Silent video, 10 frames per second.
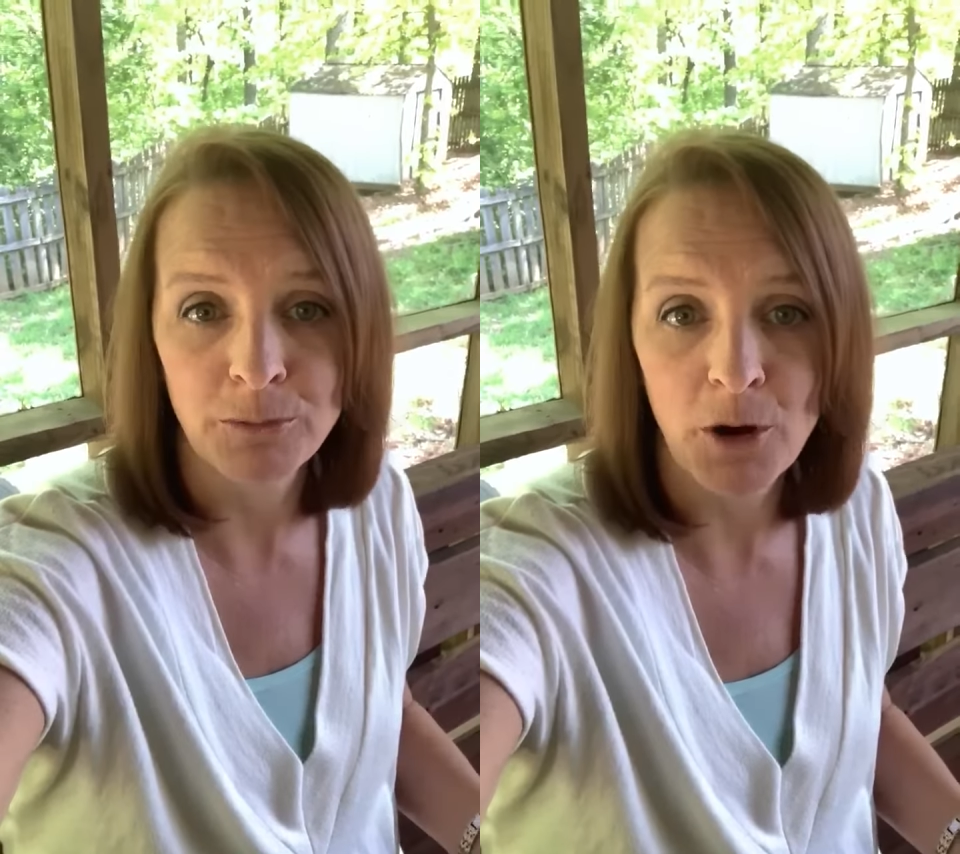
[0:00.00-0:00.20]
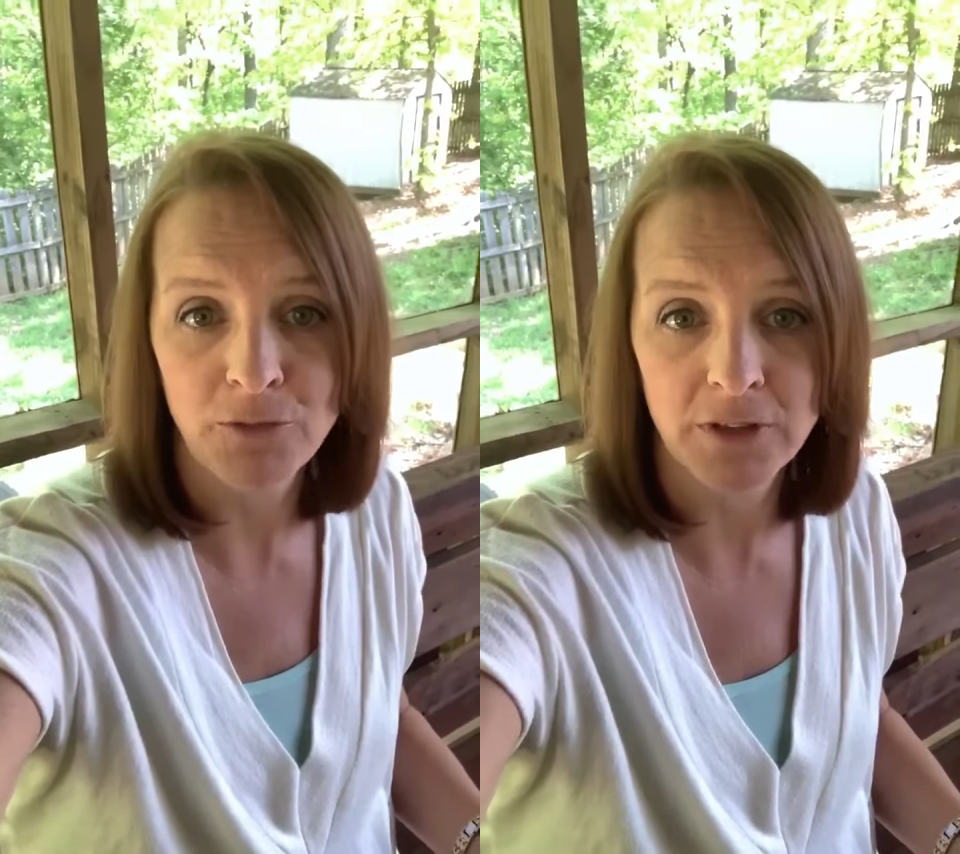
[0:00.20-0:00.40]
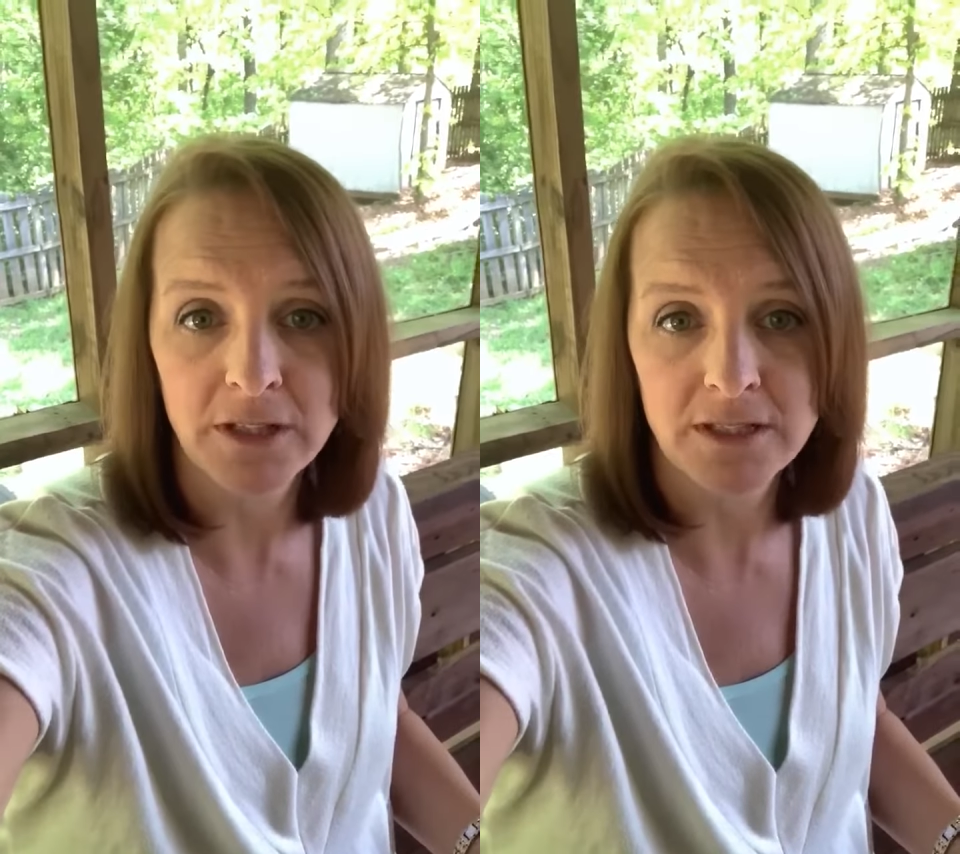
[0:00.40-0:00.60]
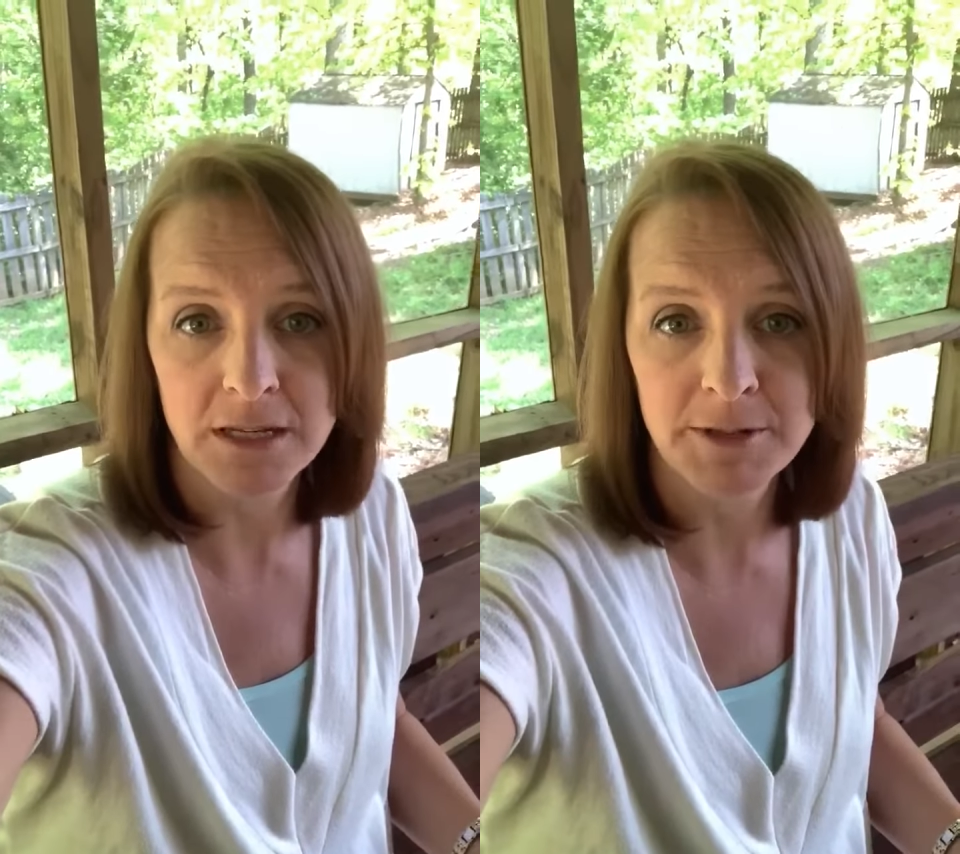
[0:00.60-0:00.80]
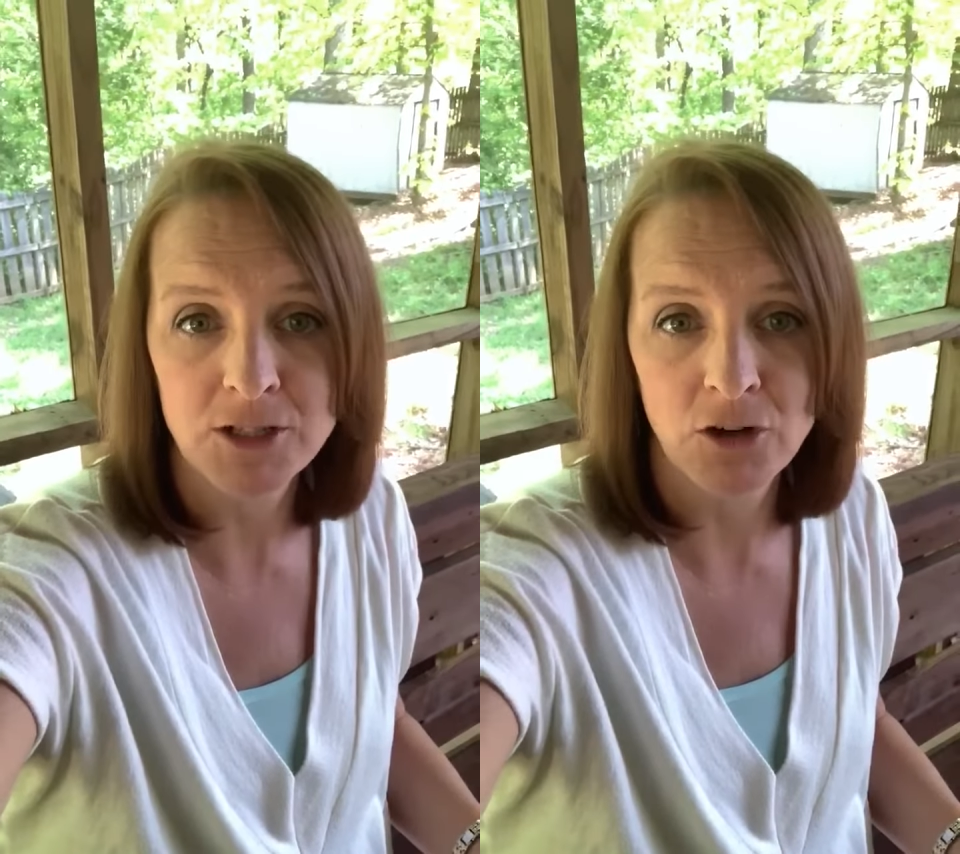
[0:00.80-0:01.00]
hopefully, that's going
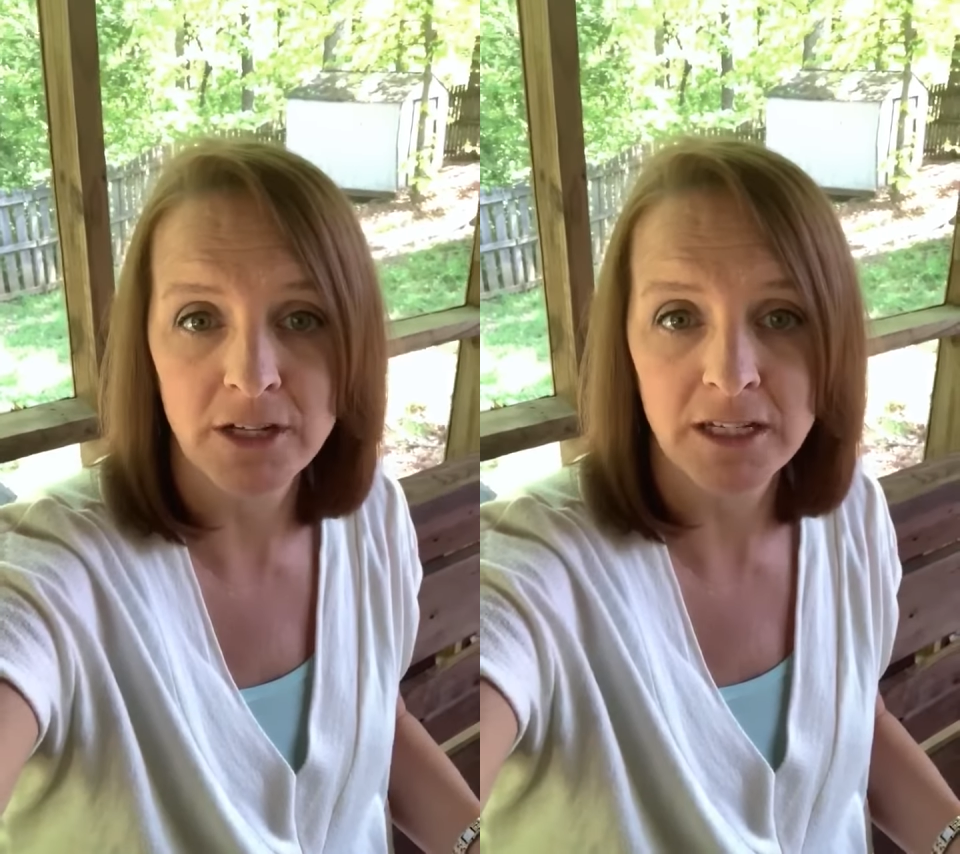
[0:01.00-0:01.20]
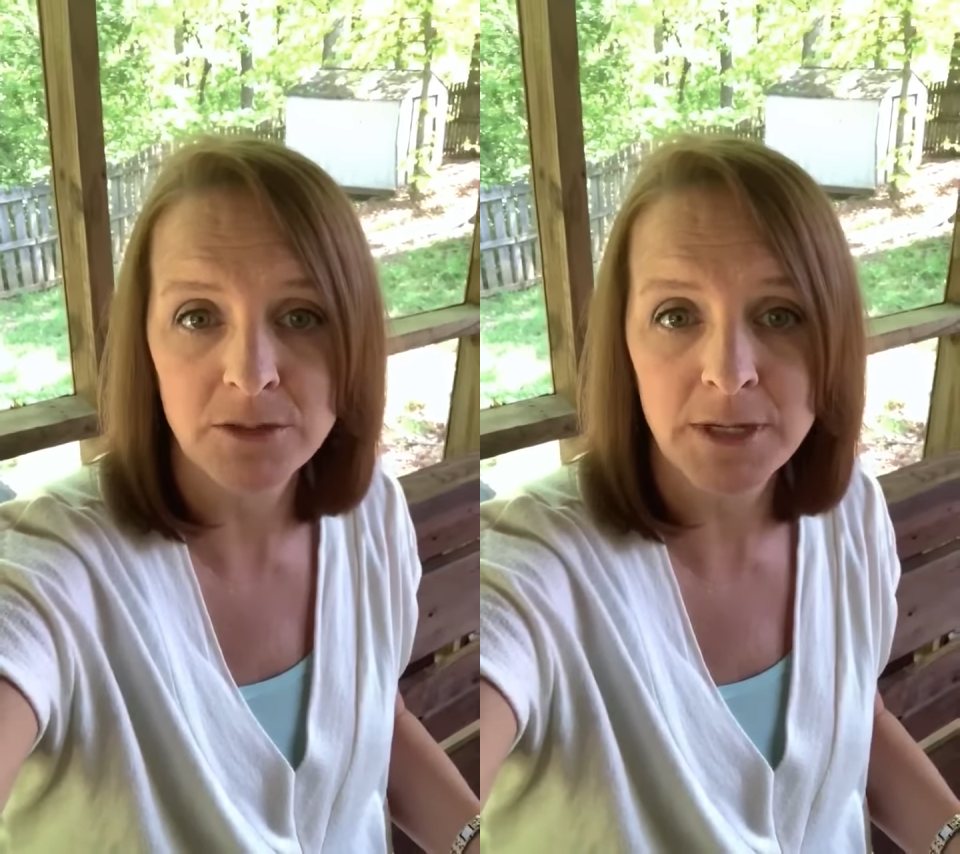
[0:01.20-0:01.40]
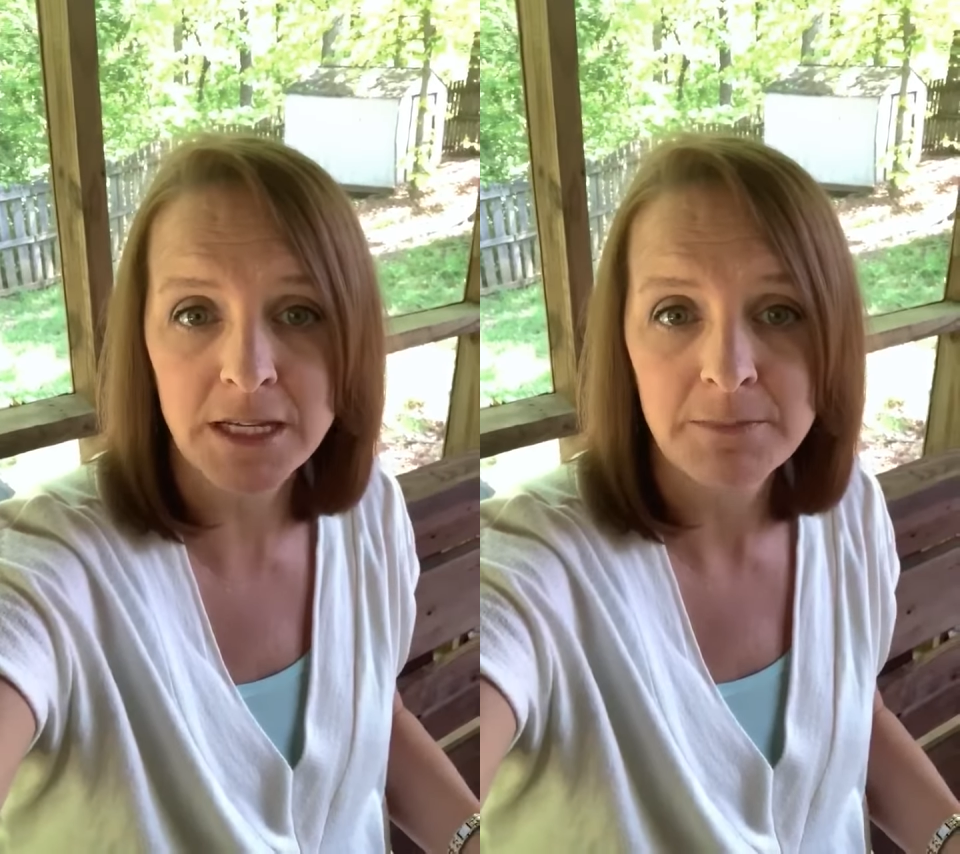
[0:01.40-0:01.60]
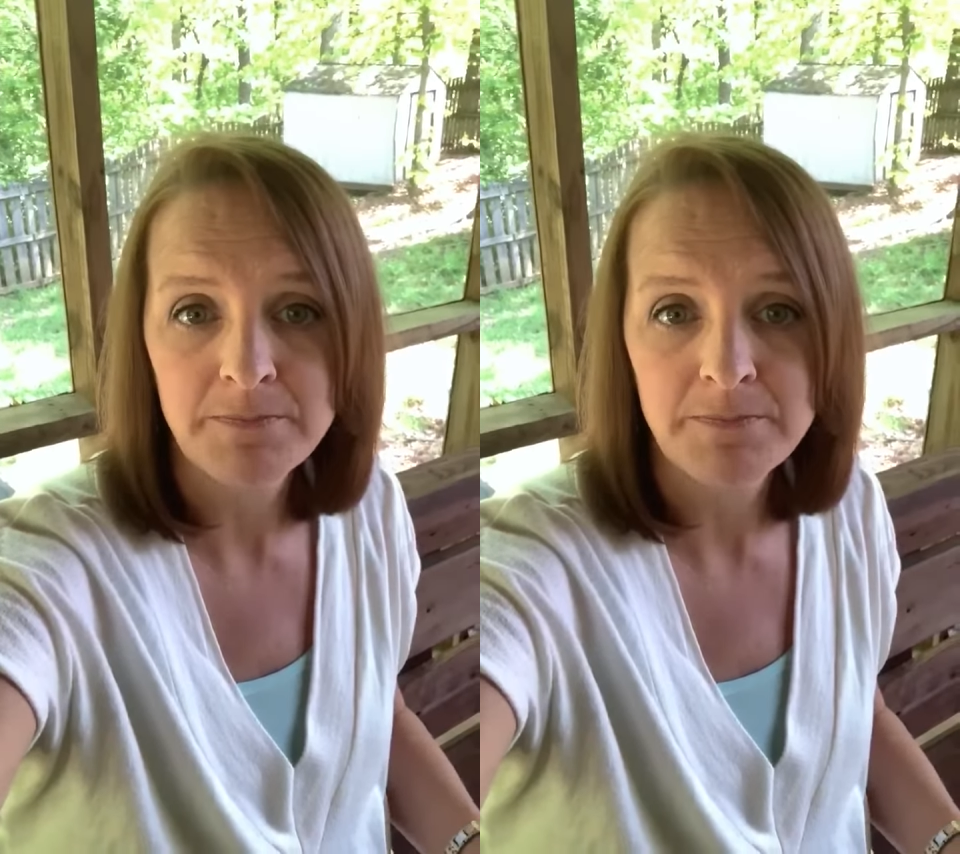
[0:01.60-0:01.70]
to be starting next week.